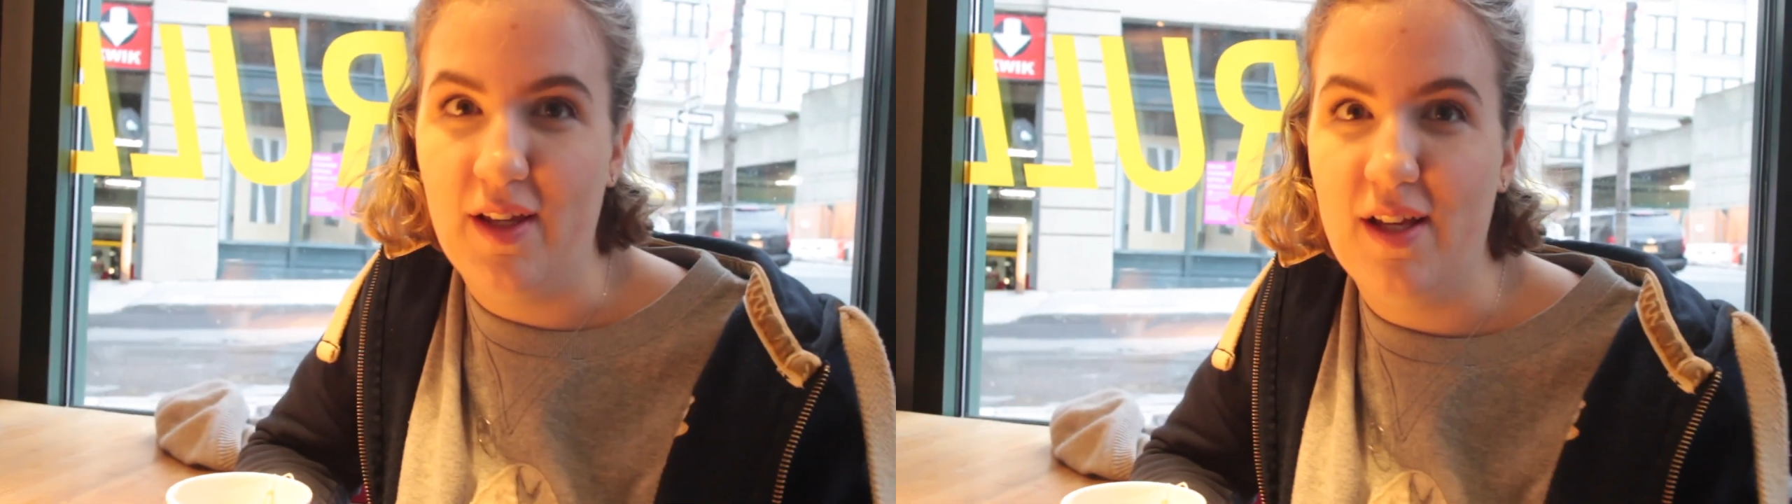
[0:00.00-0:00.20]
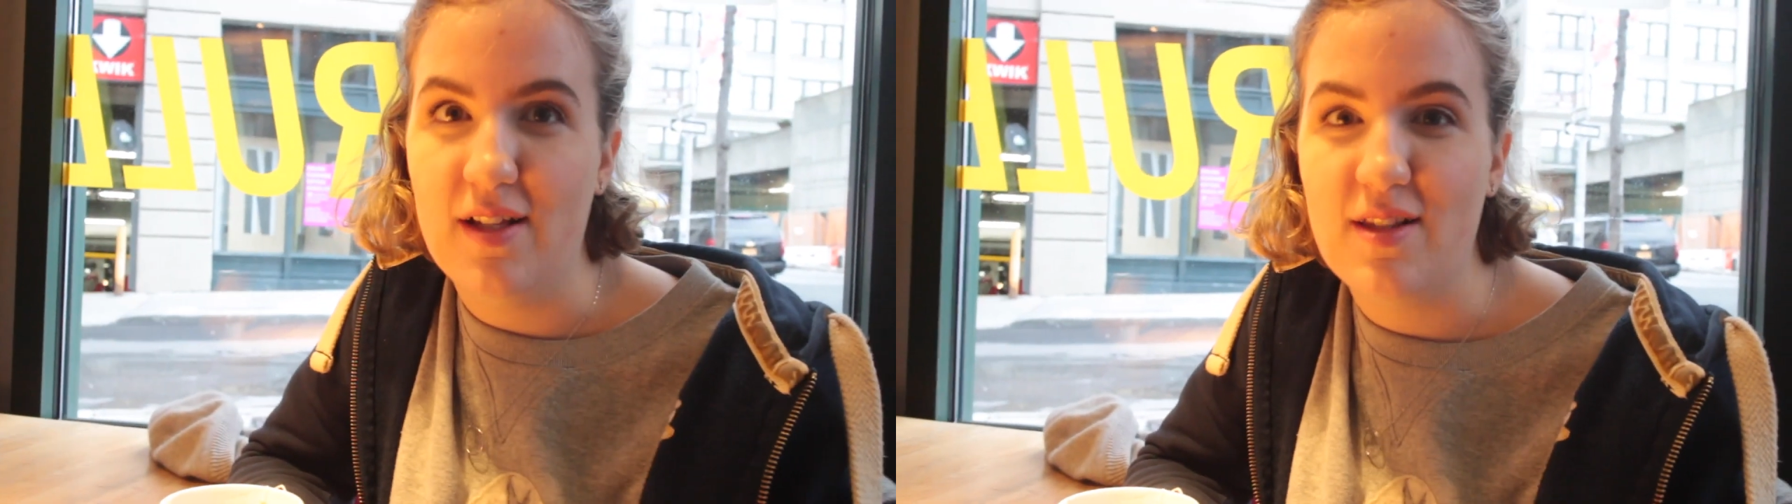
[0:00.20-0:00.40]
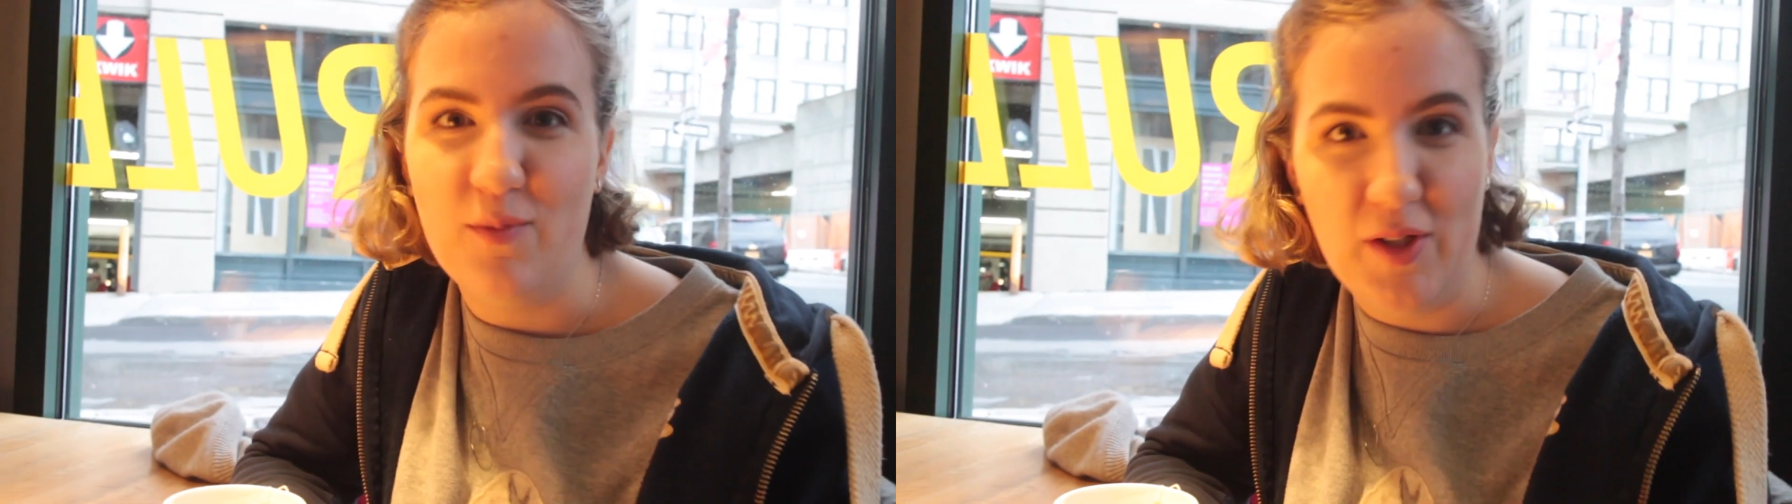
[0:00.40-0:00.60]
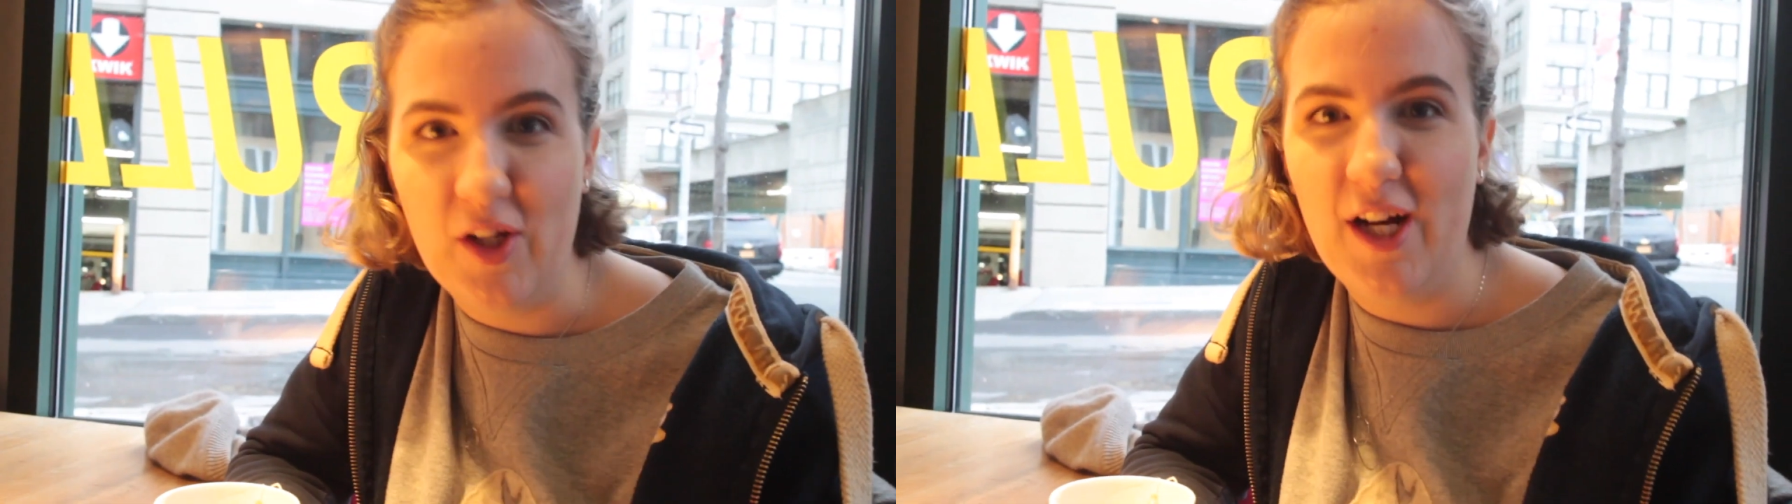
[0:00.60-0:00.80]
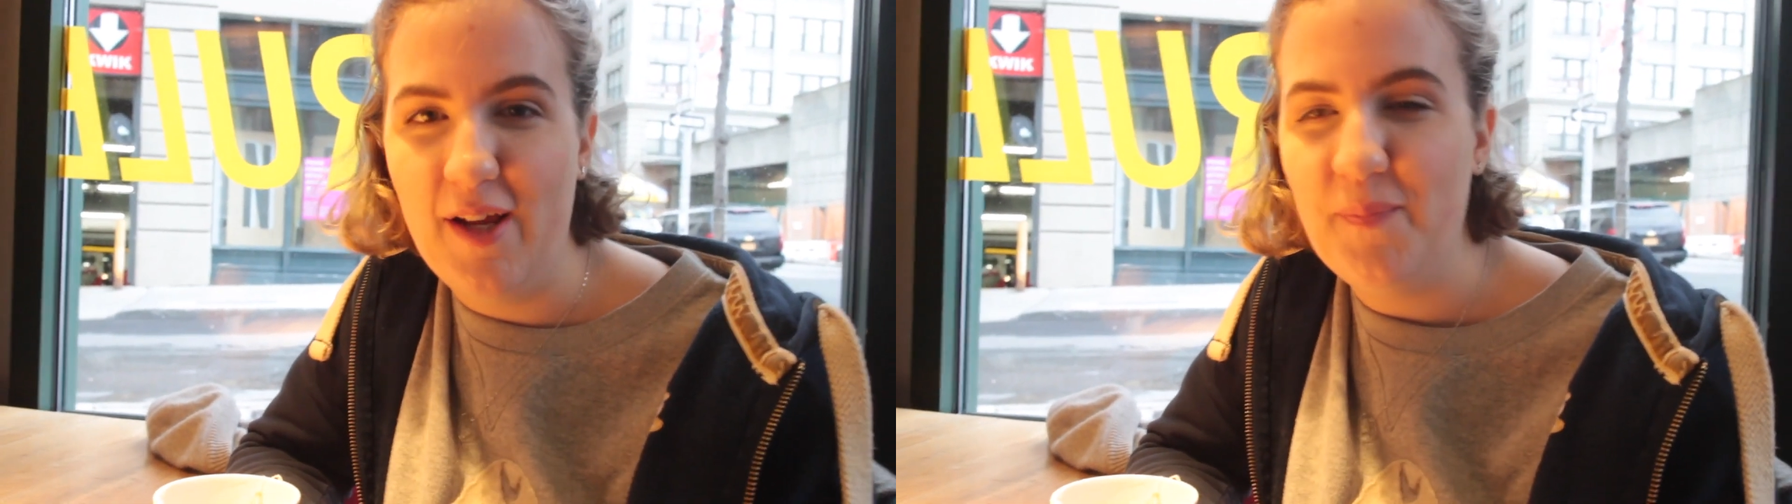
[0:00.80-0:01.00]
So we
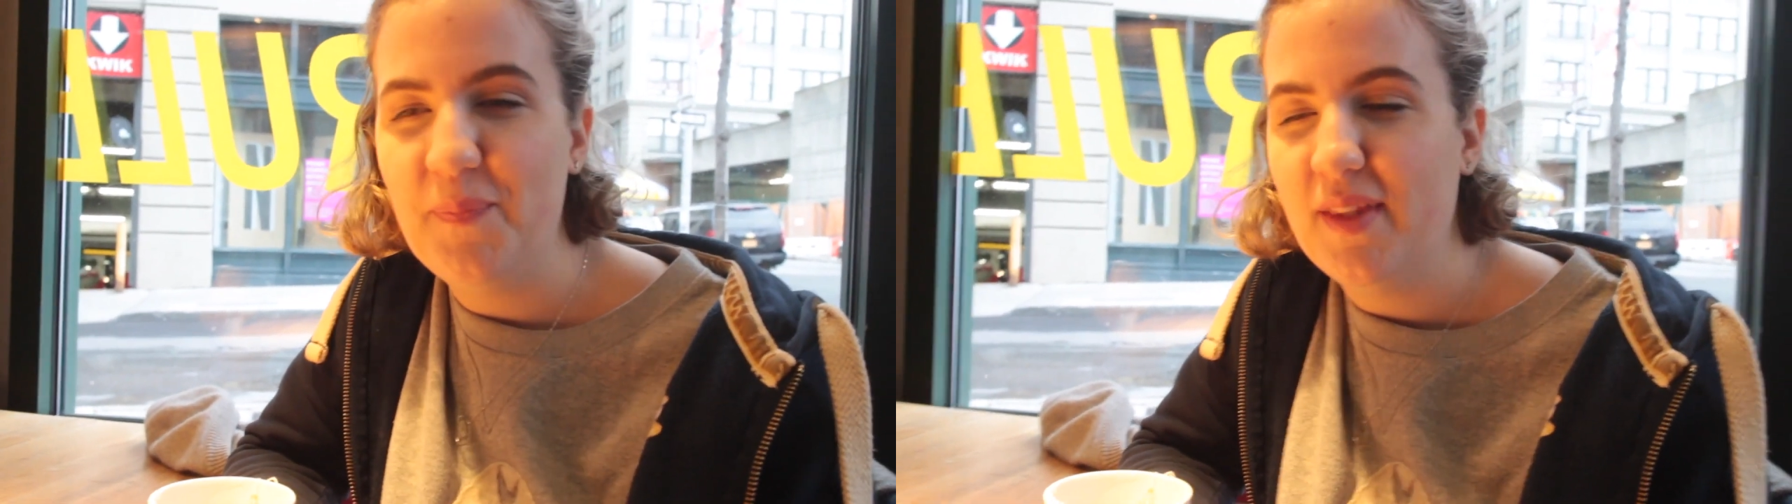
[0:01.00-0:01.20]
got it.